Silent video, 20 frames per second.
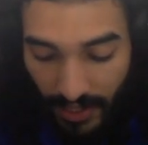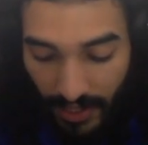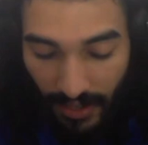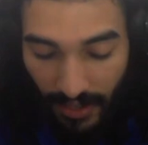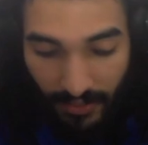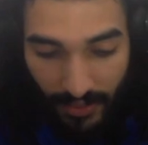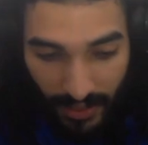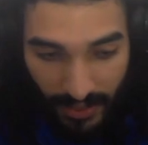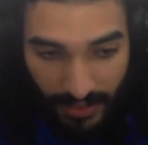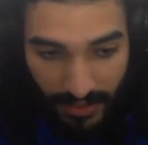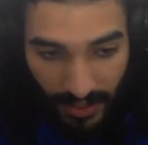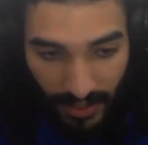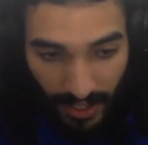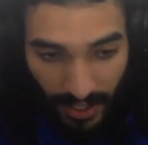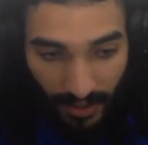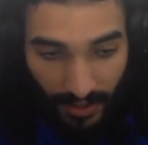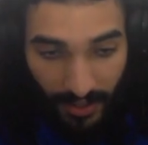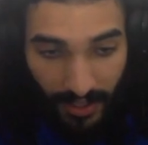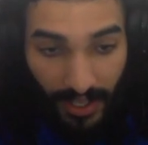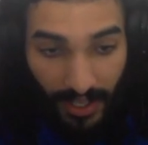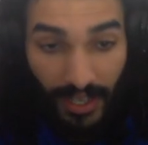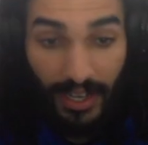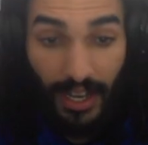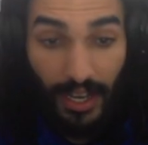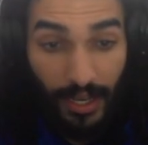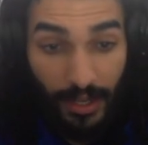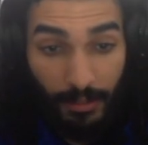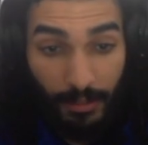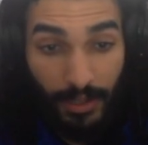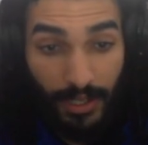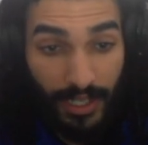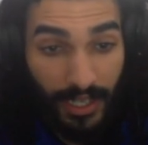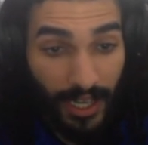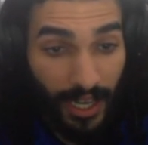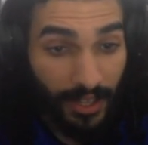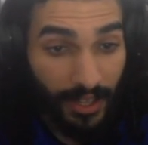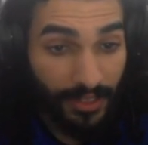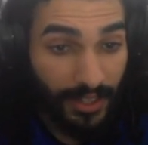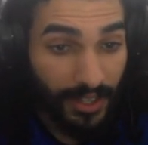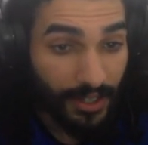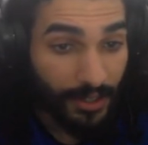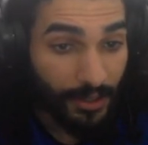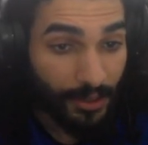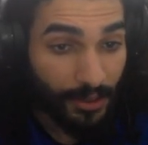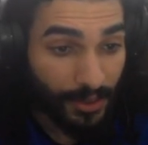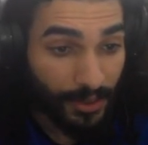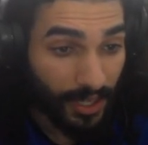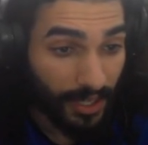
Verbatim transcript: Netflix account, and anybody out there who